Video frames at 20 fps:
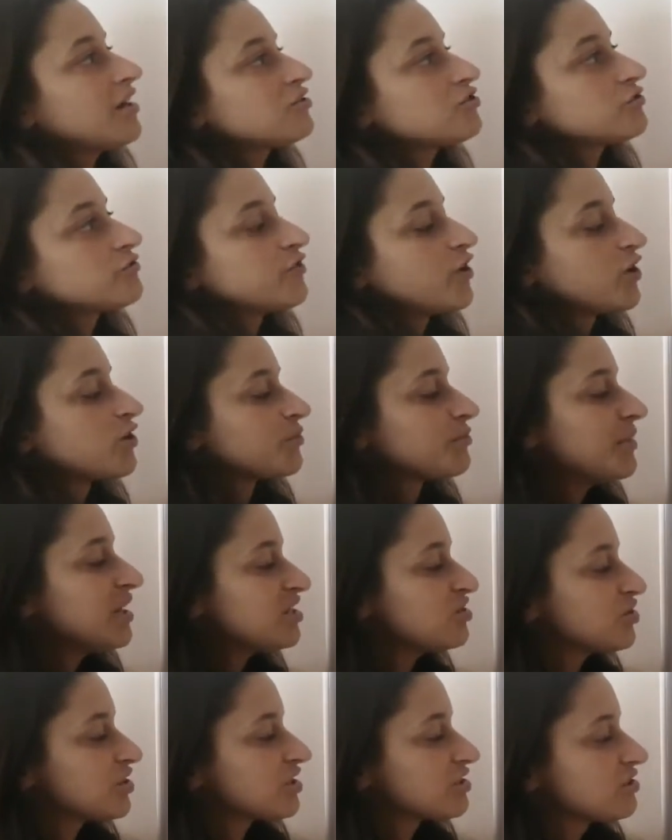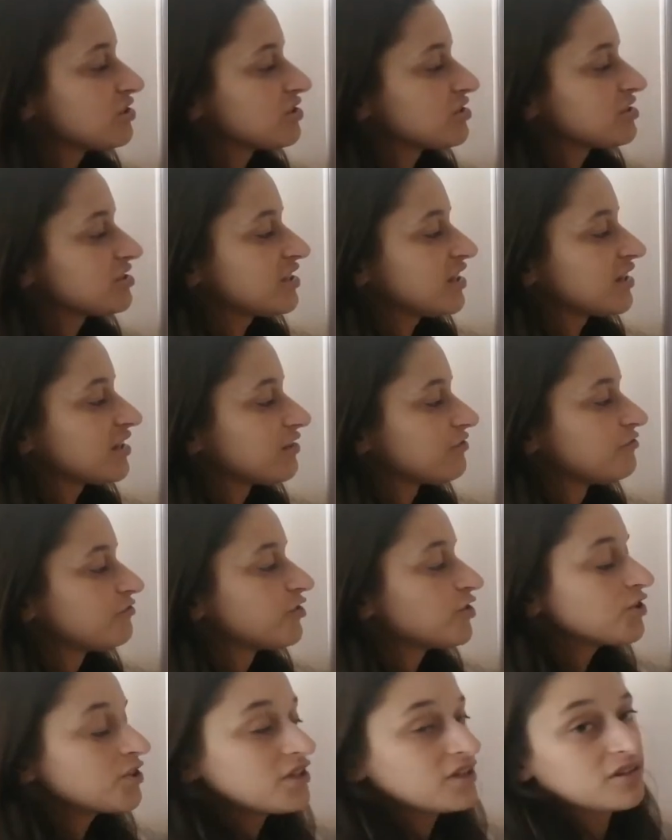Isovolumetric looks like a
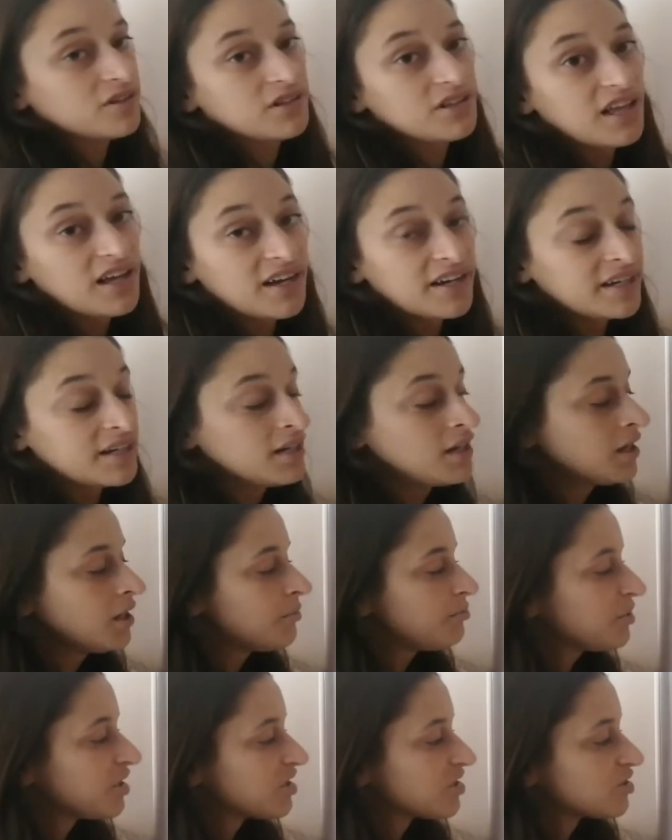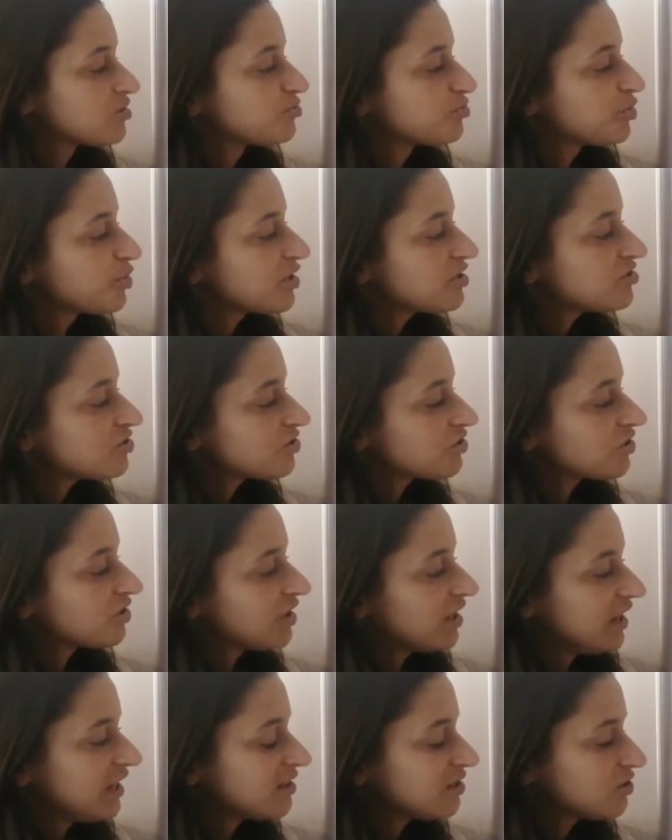vertical line because
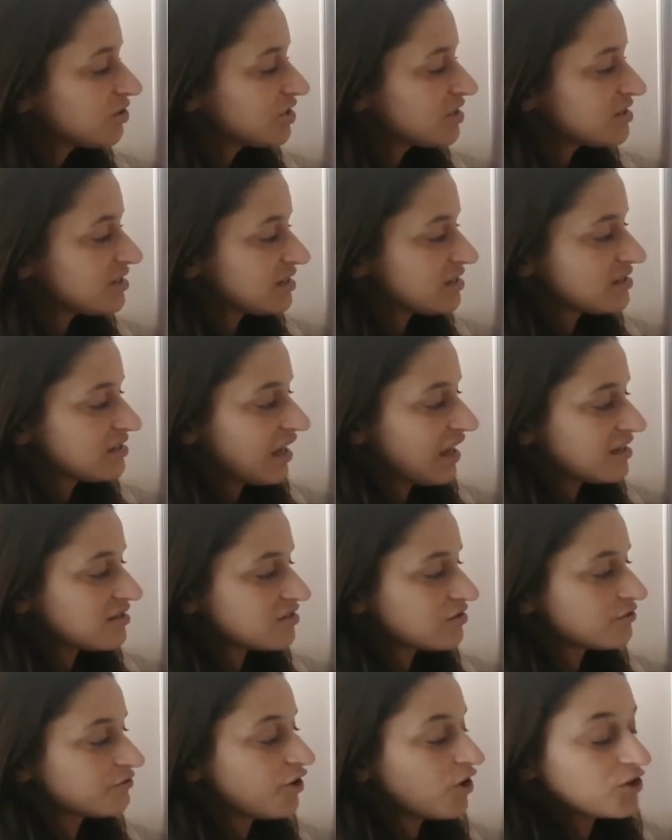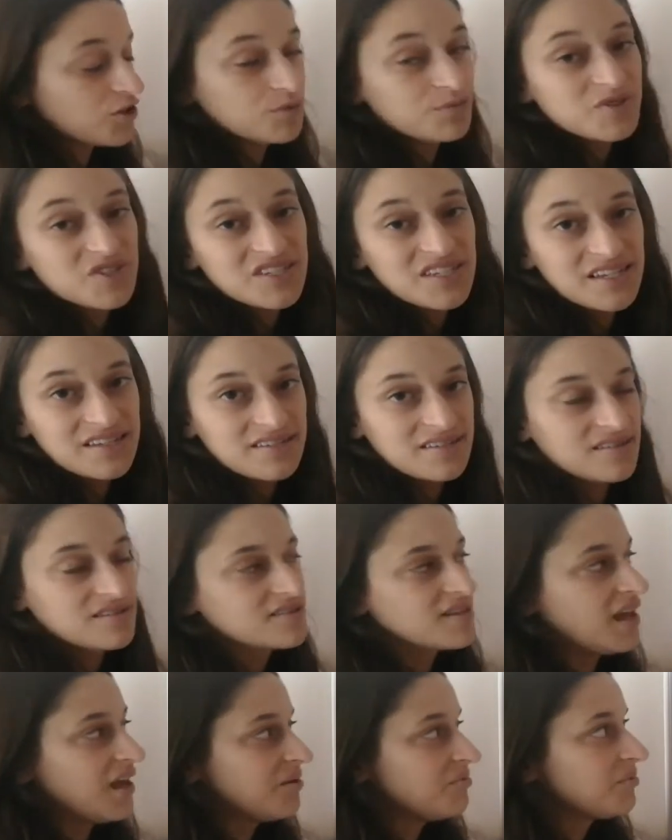pressure increases as the volume stays the
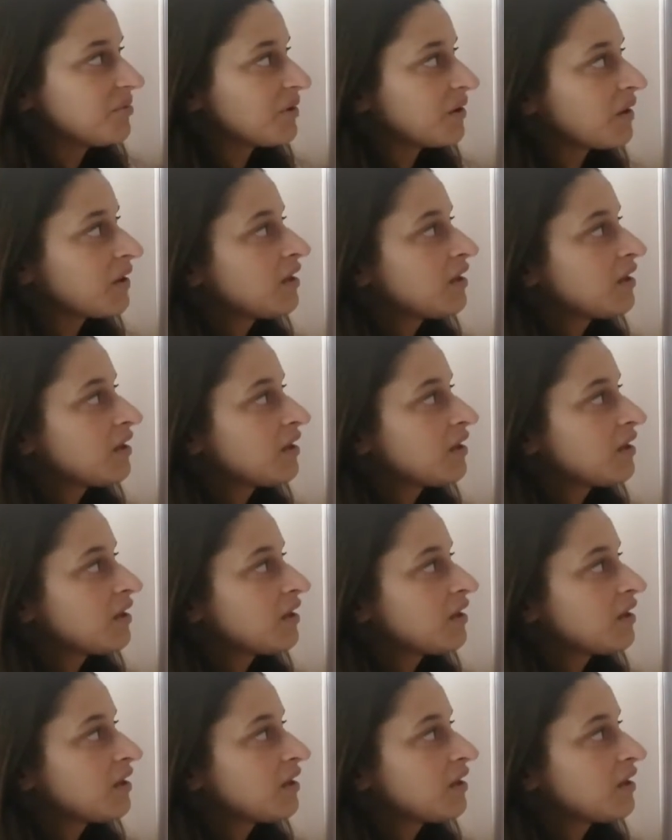same.